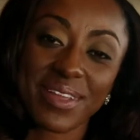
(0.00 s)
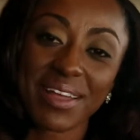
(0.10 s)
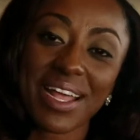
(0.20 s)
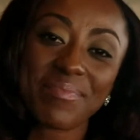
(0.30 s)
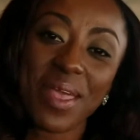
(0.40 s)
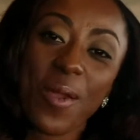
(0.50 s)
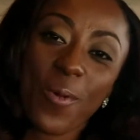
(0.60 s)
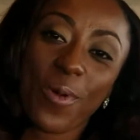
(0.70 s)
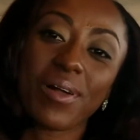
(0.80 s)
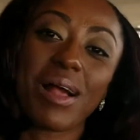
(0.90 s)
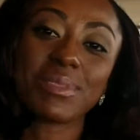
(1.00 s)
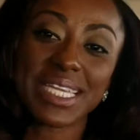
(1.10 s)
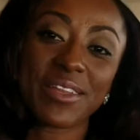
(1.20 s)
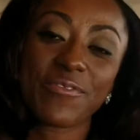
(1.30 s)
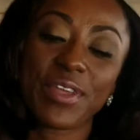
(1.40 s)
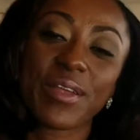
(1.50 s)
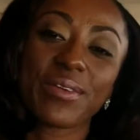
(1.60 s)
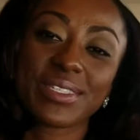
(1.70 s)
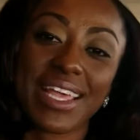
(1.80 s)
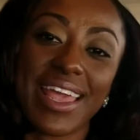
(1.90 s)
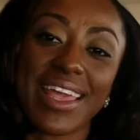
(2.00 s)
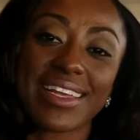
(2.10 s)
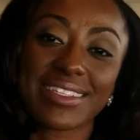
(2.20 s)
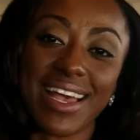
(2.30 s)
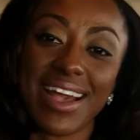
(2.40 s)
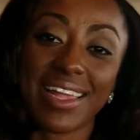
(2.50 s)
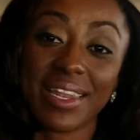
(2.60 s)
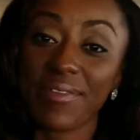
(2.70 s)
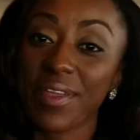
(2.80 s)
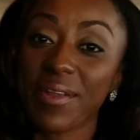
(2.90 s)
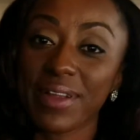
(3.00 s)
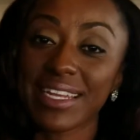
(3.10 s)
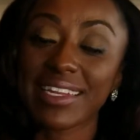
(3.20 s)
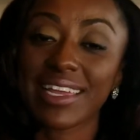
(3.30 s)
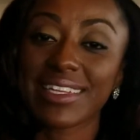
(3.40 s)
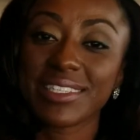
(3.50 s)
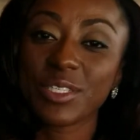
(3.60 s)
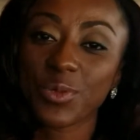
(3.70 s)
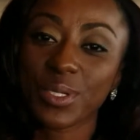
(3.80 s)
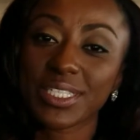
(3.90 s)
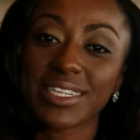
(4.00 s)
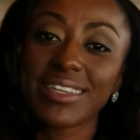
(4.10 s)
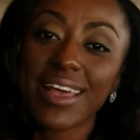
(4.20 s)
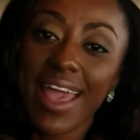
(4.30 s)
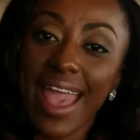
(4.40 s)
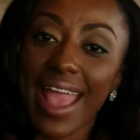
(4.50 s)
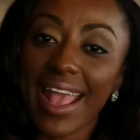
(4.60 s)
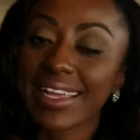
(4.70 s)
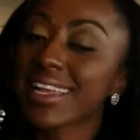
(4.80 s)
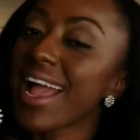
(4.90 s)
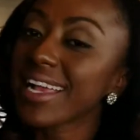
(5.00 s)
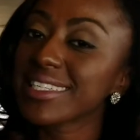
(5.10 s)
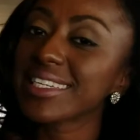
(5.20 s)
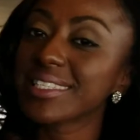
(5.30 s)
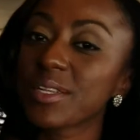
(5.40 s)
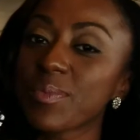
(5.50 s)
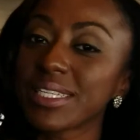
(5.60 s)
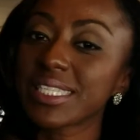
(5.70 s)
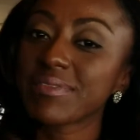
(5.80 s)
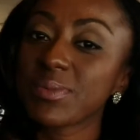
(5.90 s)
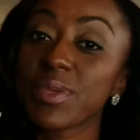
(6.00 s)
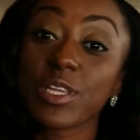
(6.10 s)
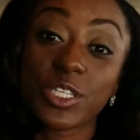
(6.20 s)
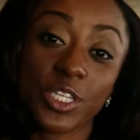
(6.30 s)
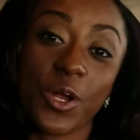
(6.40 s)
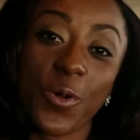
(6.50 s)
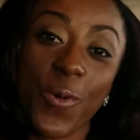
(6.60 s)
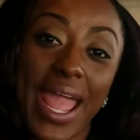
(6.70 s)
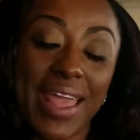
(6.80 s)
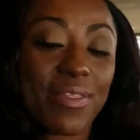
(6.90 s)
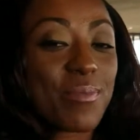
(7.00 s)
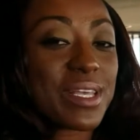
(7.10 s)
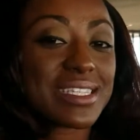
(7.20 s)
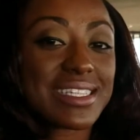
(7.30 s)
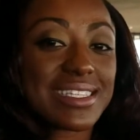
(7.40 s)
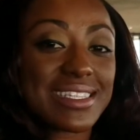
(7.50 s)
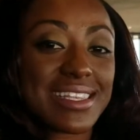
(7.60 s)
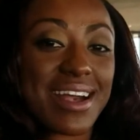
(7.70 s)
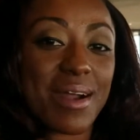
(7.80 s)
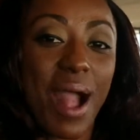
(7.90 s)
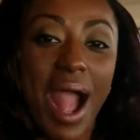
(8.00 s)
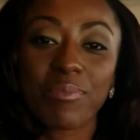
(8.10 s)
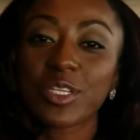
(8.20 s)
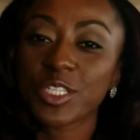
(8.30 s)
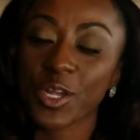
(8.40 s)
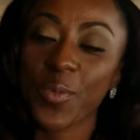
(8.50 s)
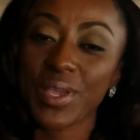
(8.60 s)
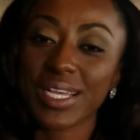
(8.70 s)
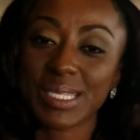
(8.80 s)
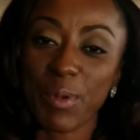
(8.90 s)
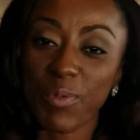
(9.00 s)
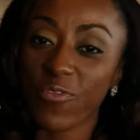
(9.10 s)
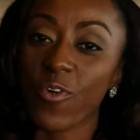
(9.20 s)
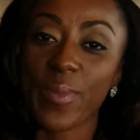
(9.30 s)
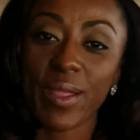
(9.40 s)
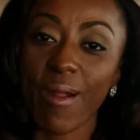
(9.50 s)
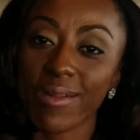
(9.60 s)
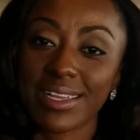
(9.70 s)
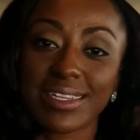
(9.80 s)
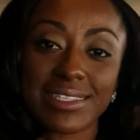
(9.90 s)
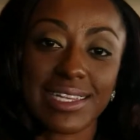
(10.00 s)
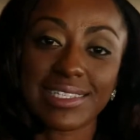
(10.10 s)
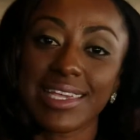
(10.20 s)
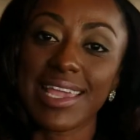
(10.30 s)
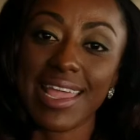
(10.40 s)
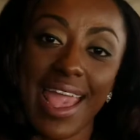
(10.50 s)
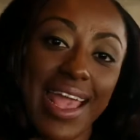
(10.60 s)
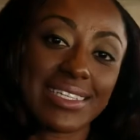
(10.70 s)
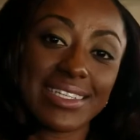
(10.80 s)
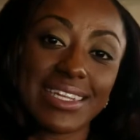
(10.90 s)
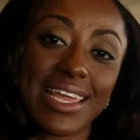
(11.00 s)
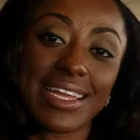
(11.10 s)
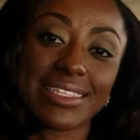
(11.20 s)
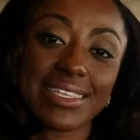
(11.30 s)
Okay. Well, I'm Tina Fears, and I live here in Atlanta, Georgia. And I actually consider myself to be the show and the business. I'm the show because I'm a performing artist. I sing, act, and dance.